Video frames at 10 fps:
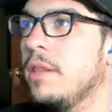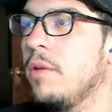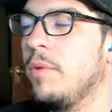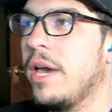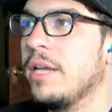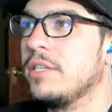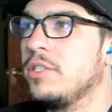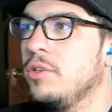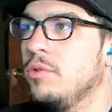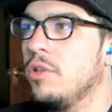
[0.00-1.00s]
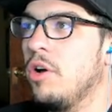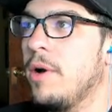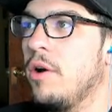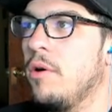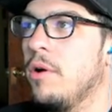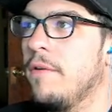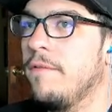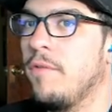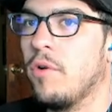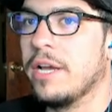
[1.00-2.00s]
Then we got 2 Lobo,
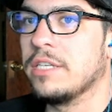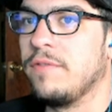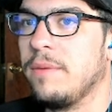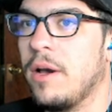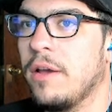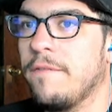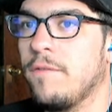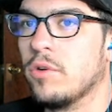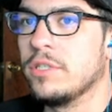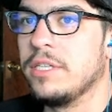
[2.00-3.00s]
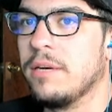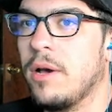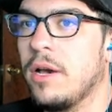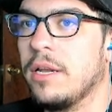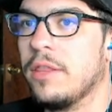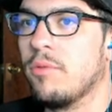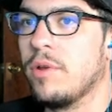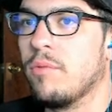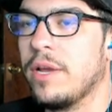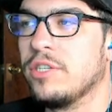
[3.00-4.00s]
4 XVmon, 4 Stingmon, and
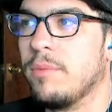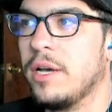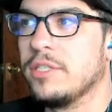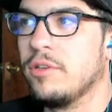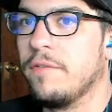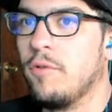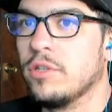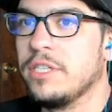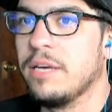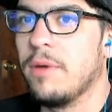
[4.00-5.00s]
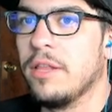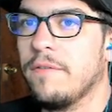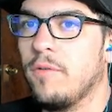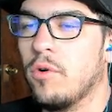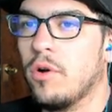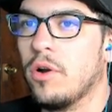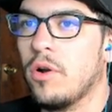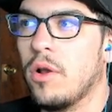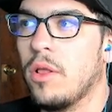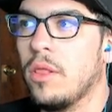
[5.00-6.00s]
3 Ragemon. So the 4 Stingmon, the
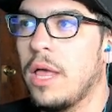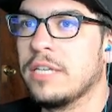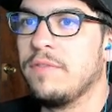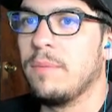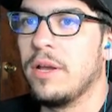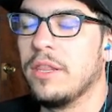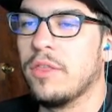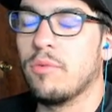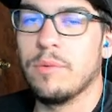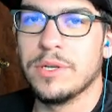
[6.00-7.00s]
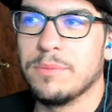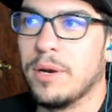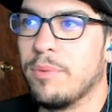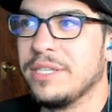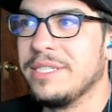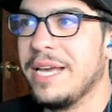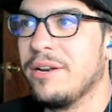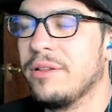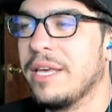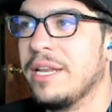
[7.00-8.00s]
4 XVmon, and the 3 Ragemon are pretty
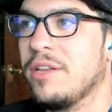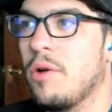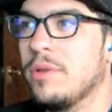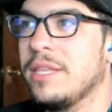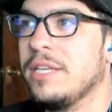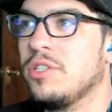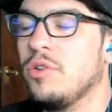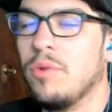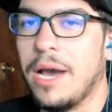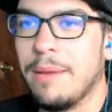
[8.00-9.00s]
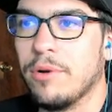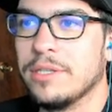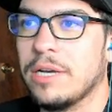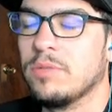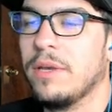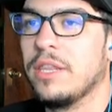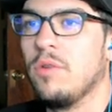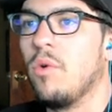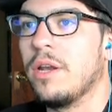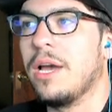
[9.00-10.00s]
standard. They did go with the 2 hybrids. I was playing the
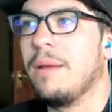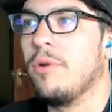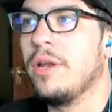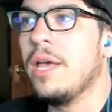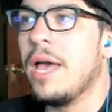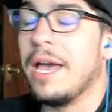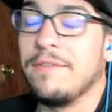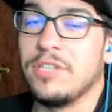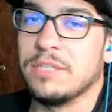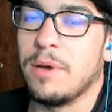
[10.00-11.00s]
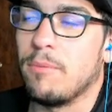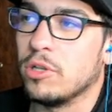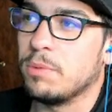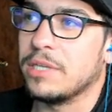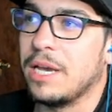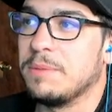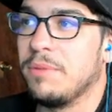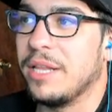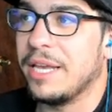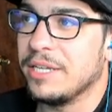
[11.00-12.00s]
1 hybrid. I have talked about multiple times
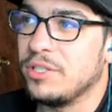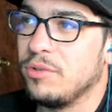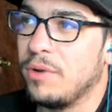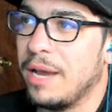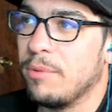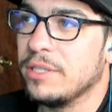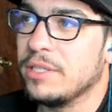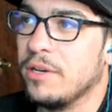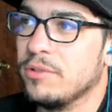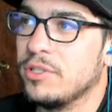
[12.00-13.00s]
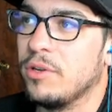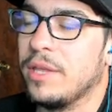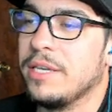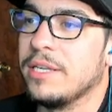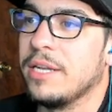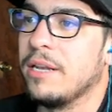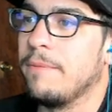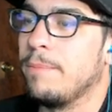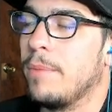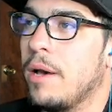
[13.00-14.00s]
playing 2 hybrids though, so they did end
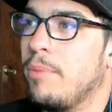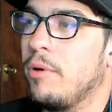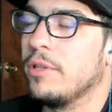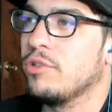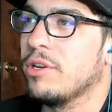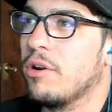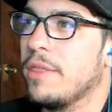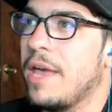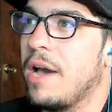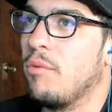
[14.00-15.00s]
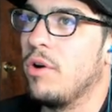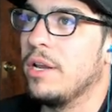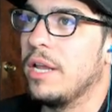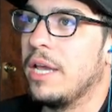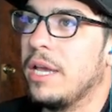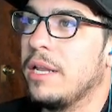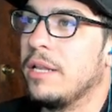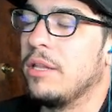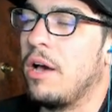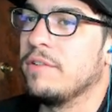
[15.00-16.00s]
up pulling the trigger on that one, and
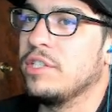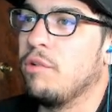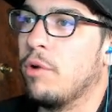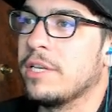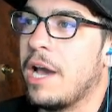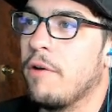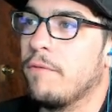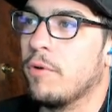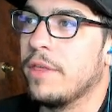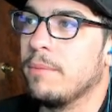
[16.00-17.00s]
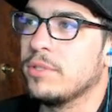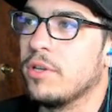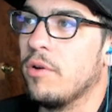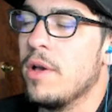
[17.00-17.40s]
it obviously worked out for them. So